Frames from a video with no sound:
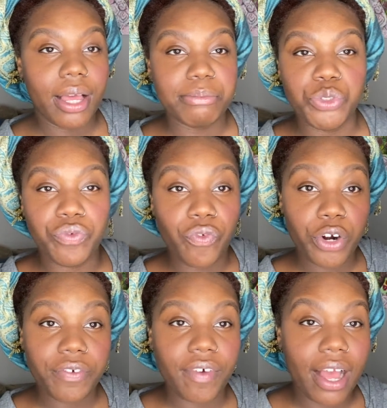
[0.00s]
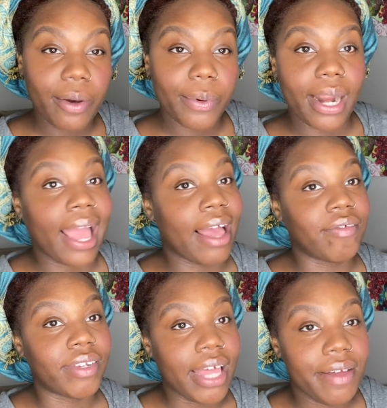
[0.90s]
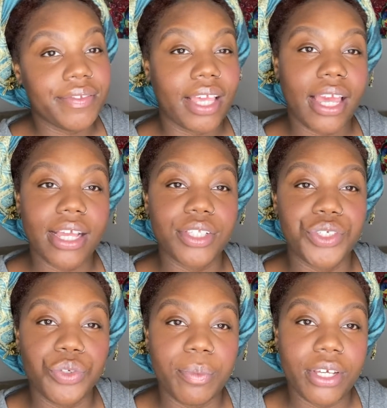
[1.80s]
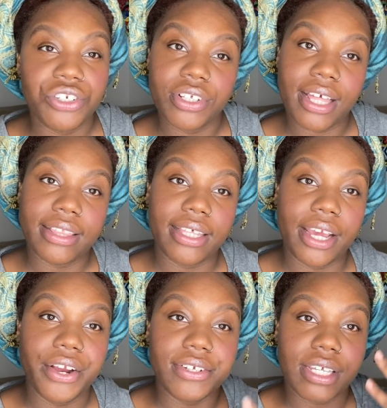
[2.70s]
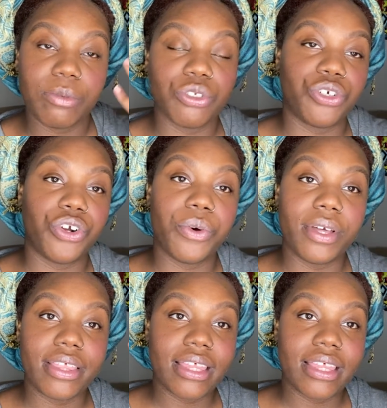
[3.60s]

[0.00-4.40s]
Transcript: to fortify what I have left and to make sure that the hair is able to grow in